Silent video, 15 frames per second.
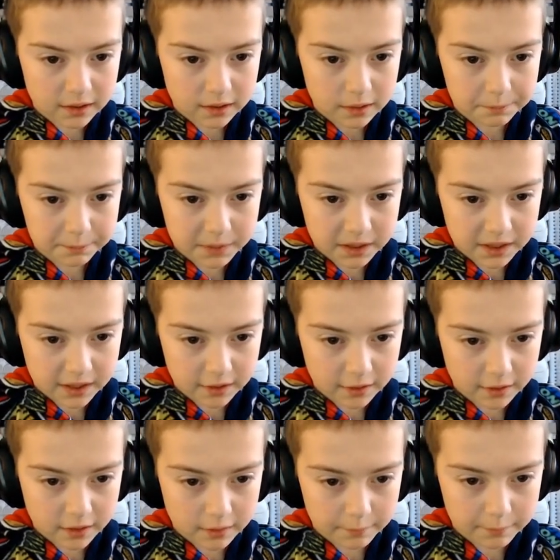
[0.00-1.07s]
But here
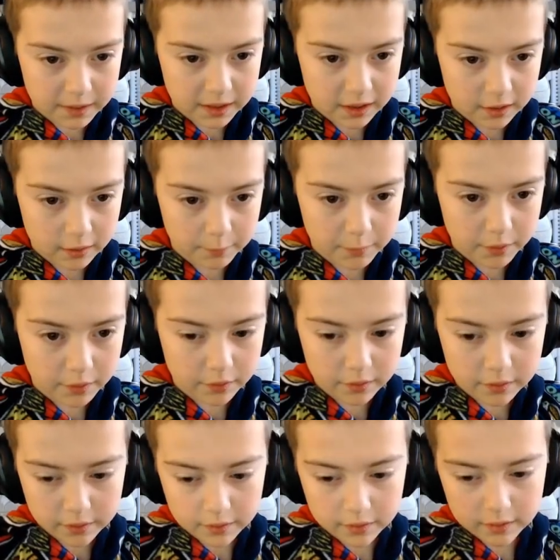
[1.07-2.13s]
come the armored.
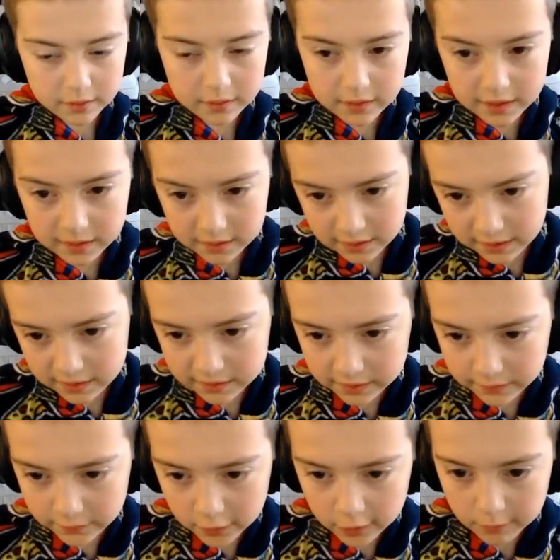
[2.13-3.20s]
These guys
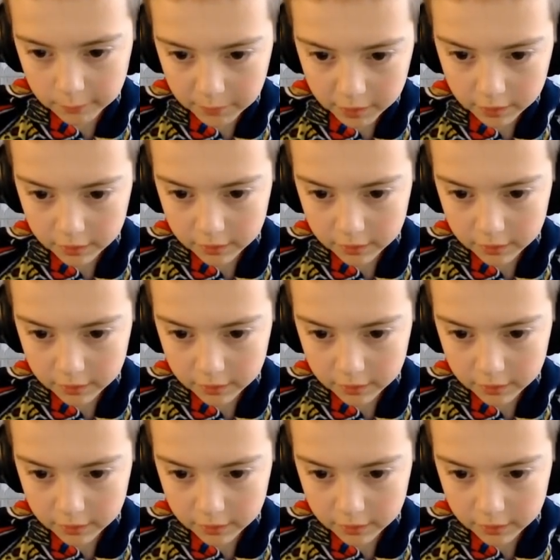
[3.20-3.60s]
have armor.